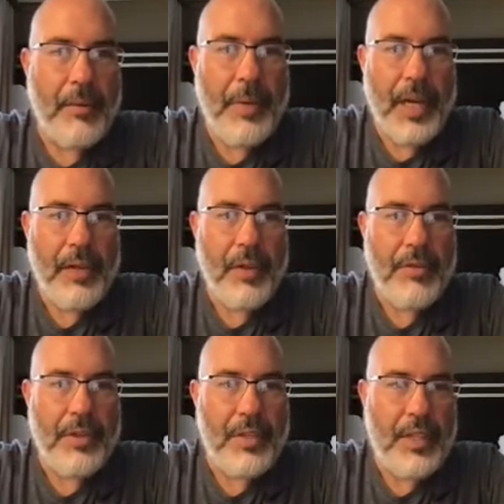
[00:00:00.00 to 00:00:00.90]
back
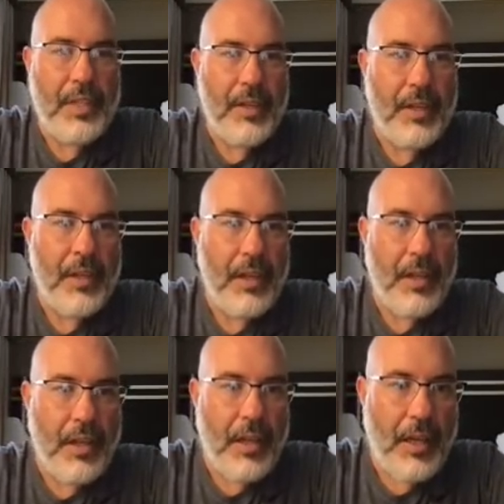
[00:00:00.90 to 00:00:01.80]
over to here
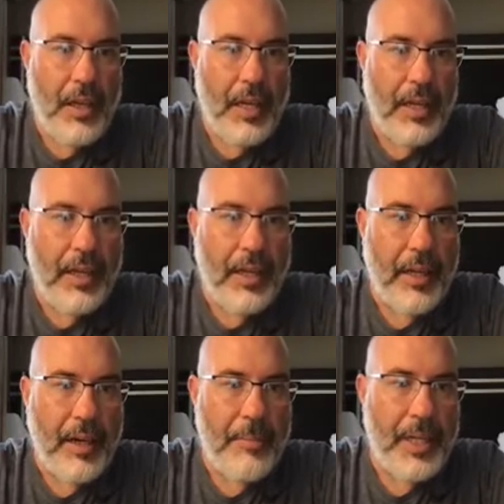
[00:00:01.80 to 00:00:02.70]
and I can
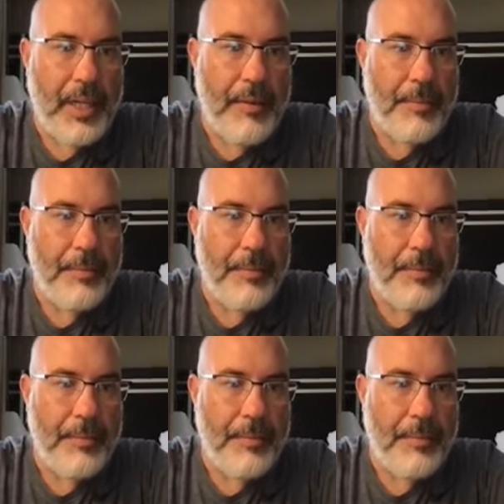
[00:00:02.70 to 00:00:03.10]
copy